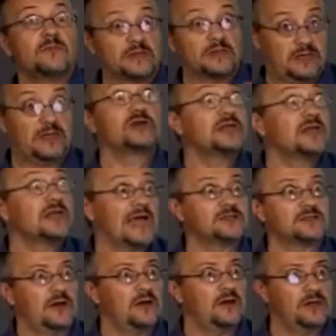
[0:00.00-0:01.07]
they're going to ask,
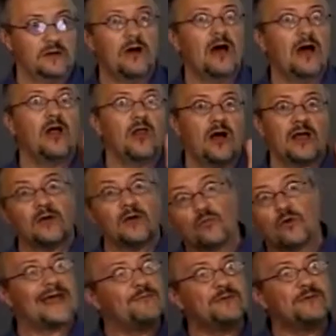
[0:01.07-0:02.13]
oh, you know, how long? And
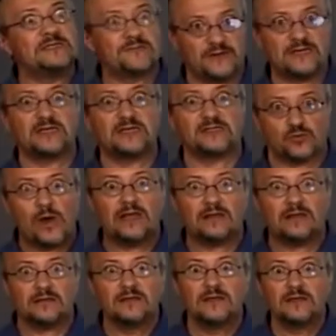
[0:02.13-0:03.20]
what happens if it gets wet?
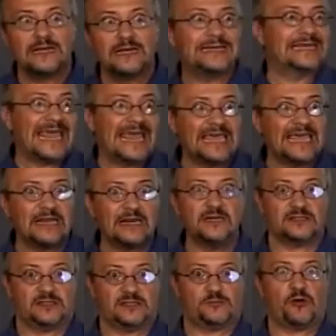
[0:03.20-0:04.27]
and they can't get in
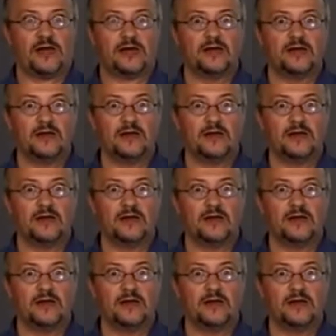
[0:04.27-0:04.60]
and spray.